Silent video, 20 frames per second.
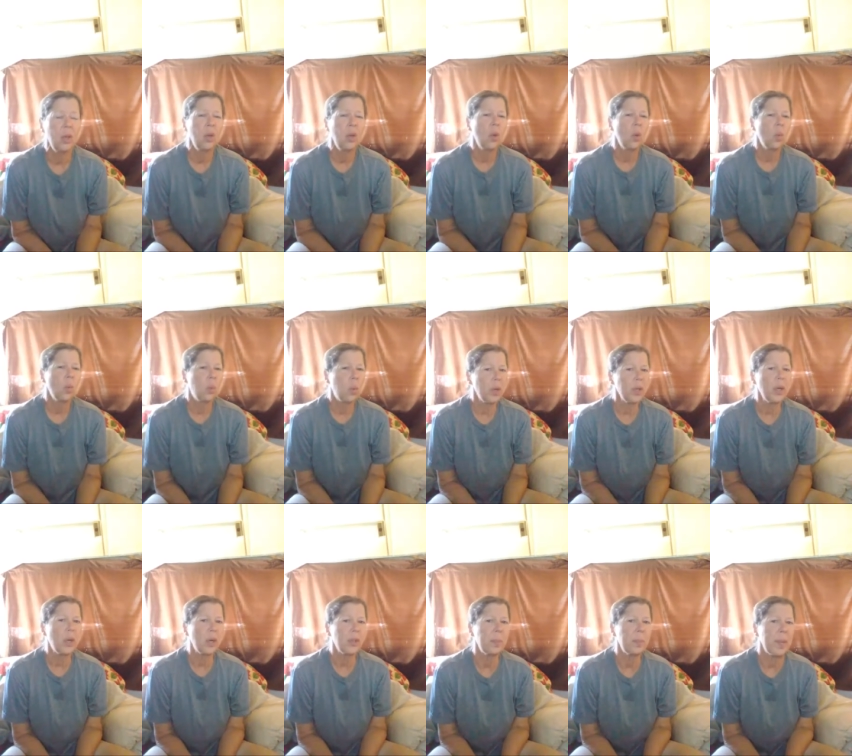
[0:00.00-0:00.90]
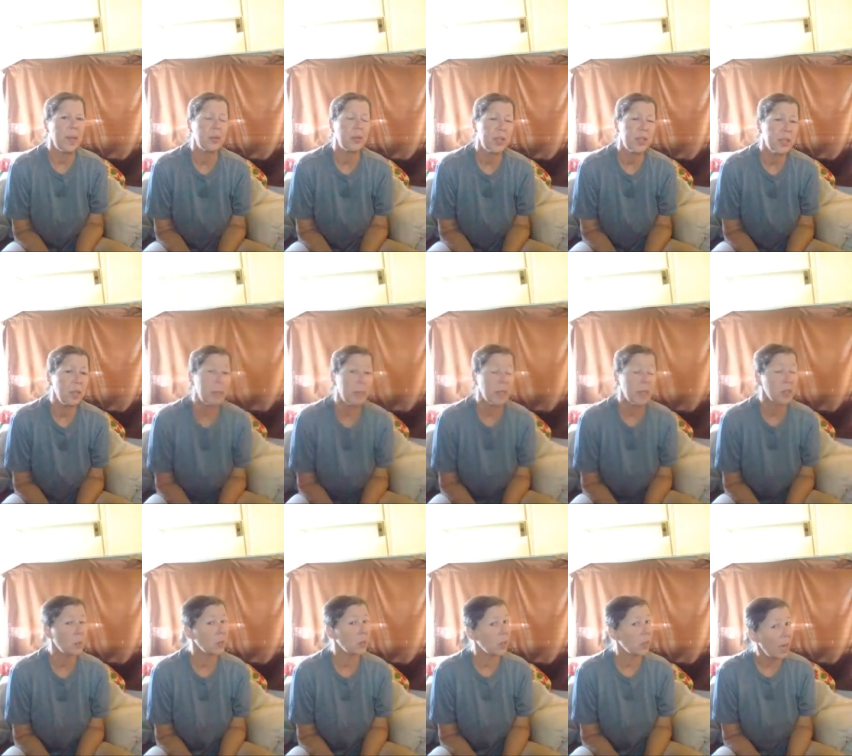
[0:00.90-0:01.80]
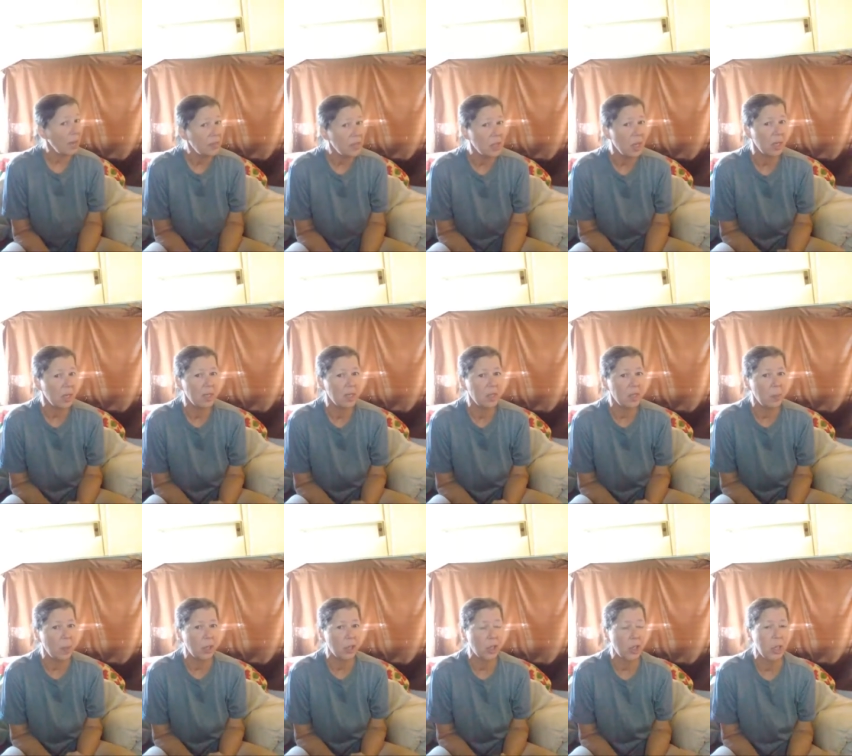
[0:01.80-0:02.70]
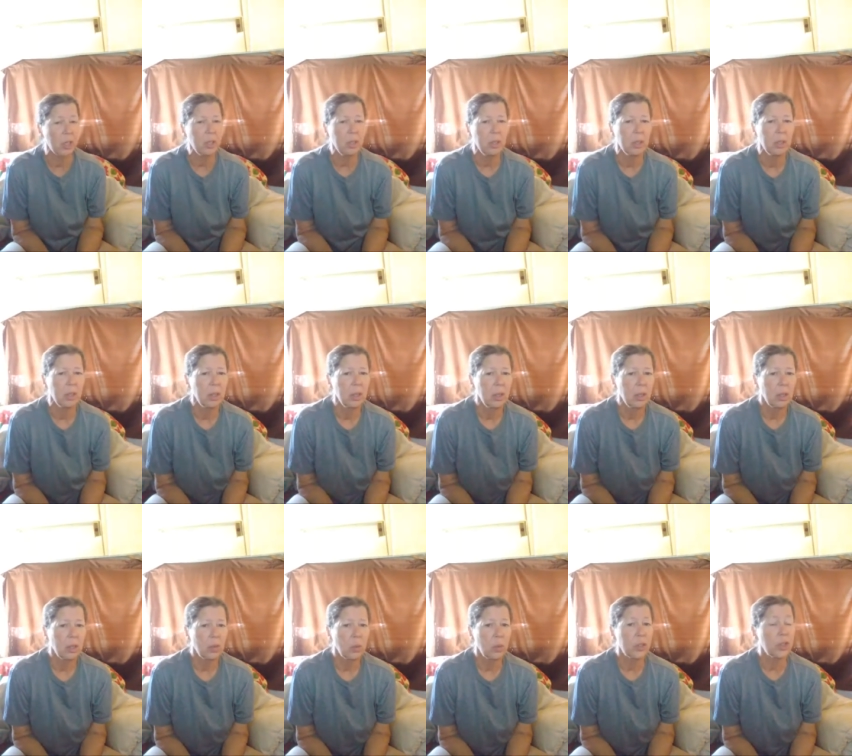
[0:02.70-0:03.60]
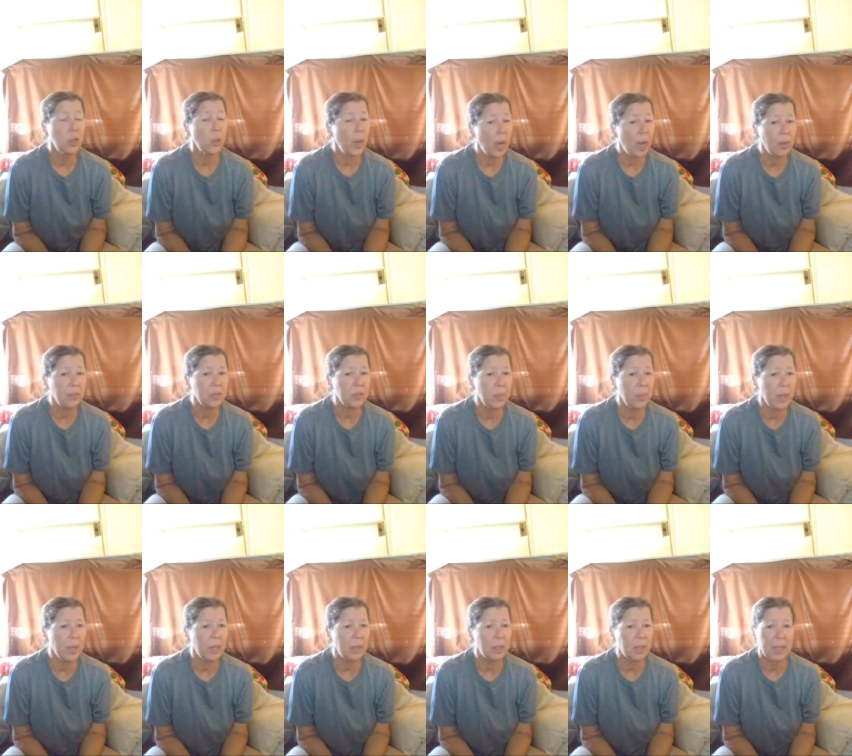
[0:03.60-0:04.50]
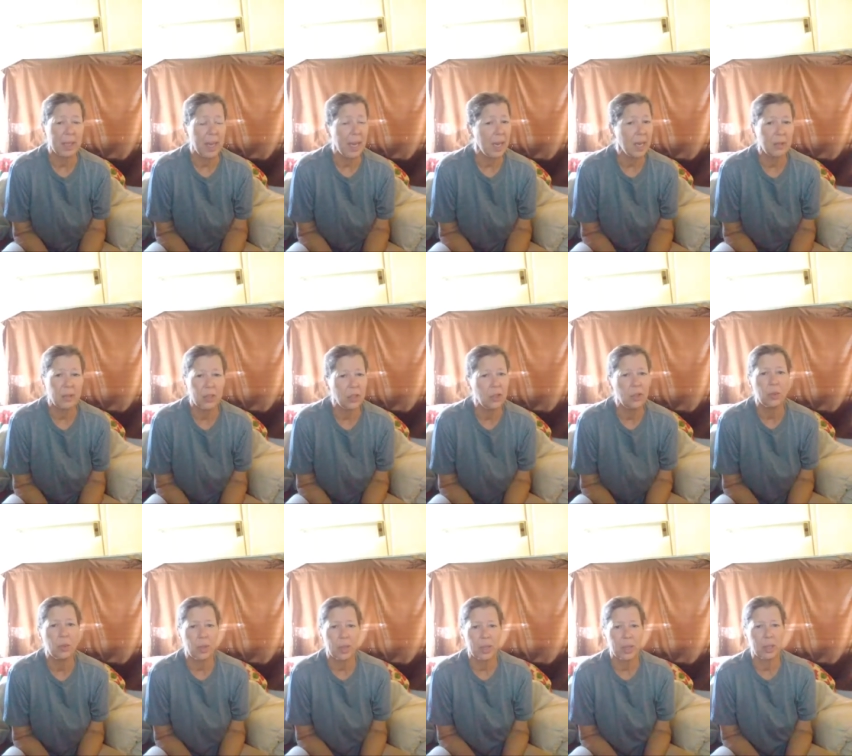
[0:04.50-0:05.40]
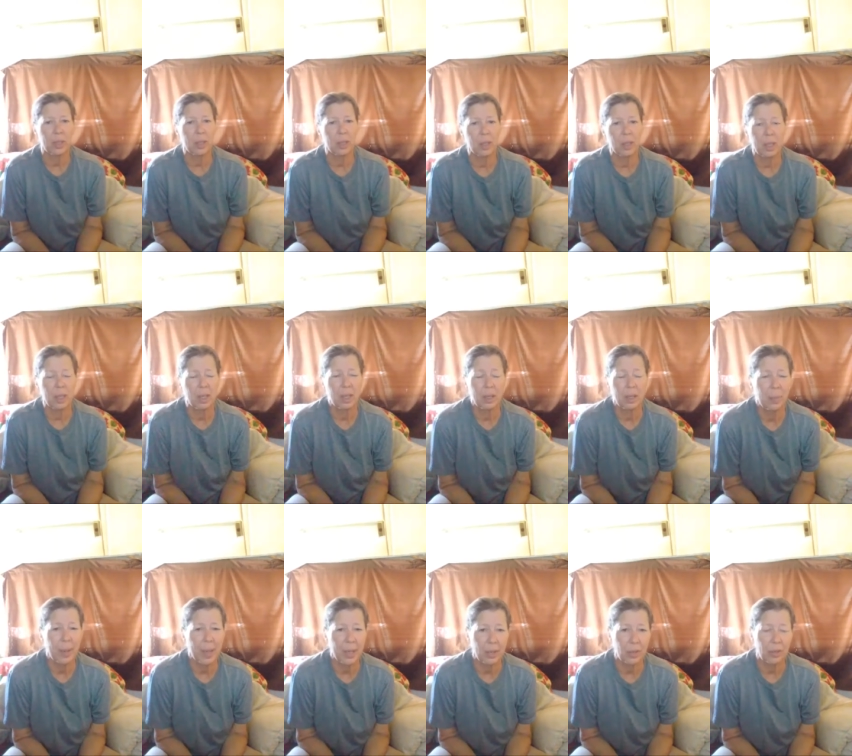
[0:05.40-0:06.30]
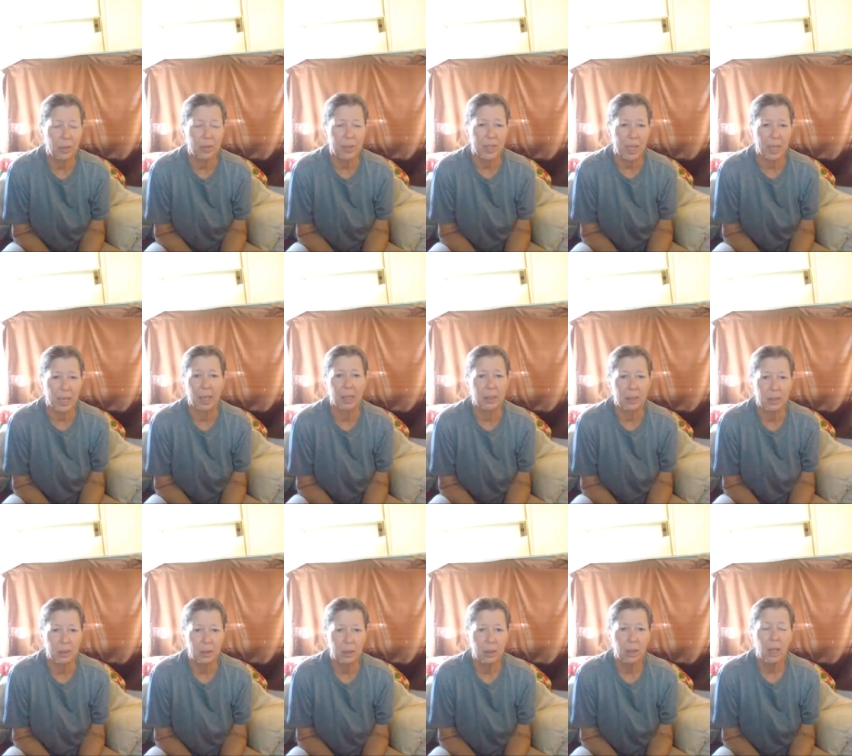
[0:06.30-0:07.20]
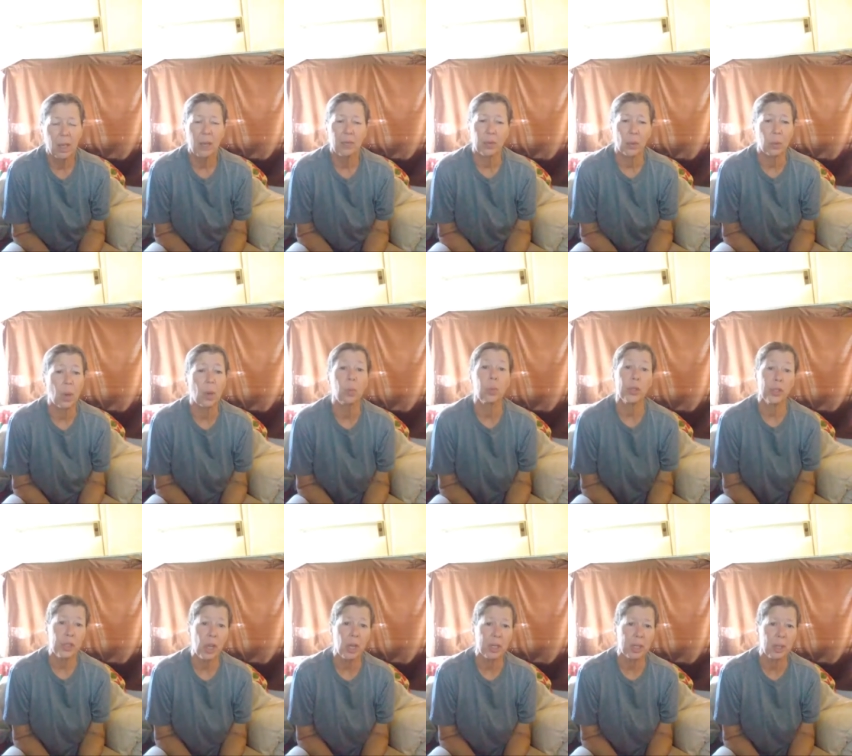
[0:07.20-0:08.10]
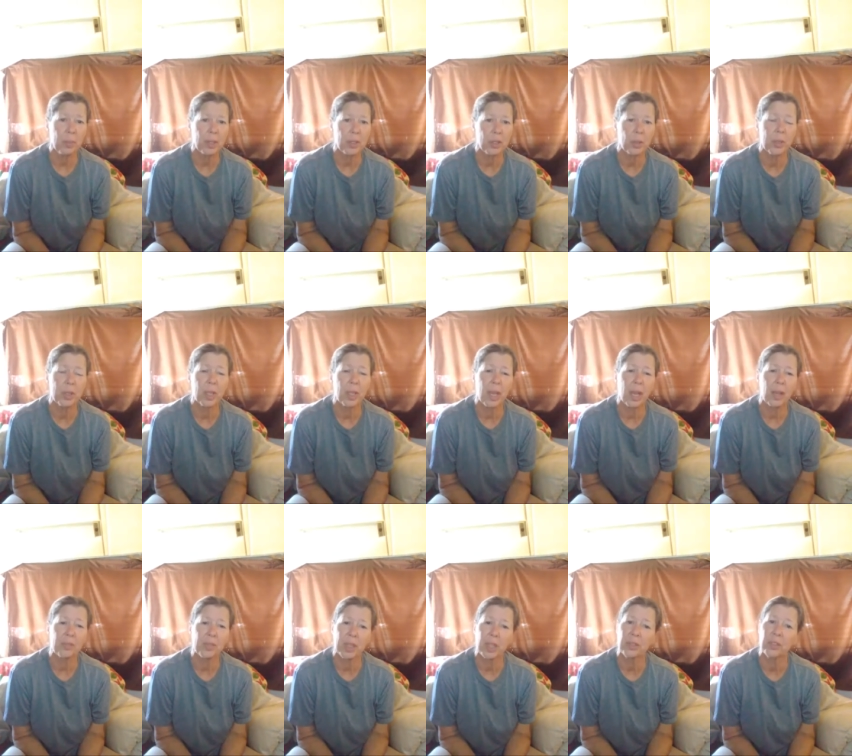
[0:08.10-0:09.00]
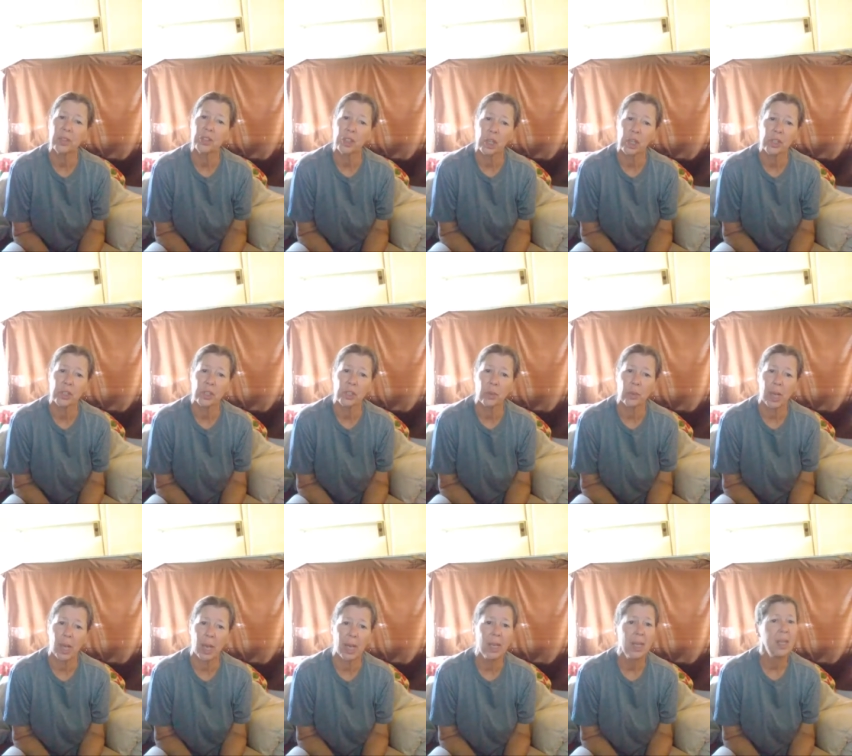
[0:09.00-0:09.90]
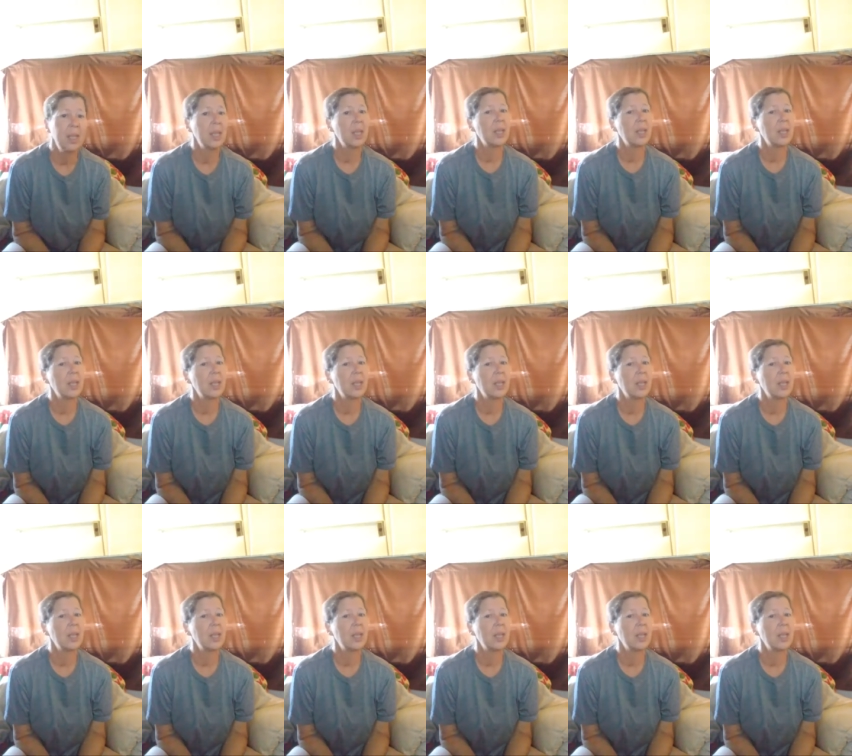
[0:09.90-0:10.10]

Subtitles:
what are the boundaries there. Because with livestock inspection, which you have to make, they can't do in a matter of a second. For what we're talking about doing, they have to get the judges okay.